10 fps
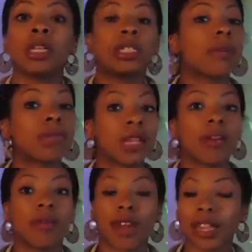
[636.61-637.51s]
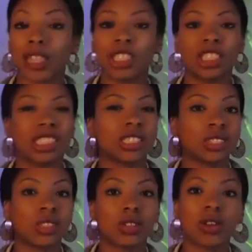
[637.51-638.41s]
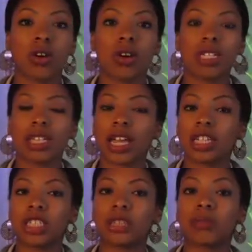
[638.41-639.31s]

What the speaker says: Something right there just, it's like she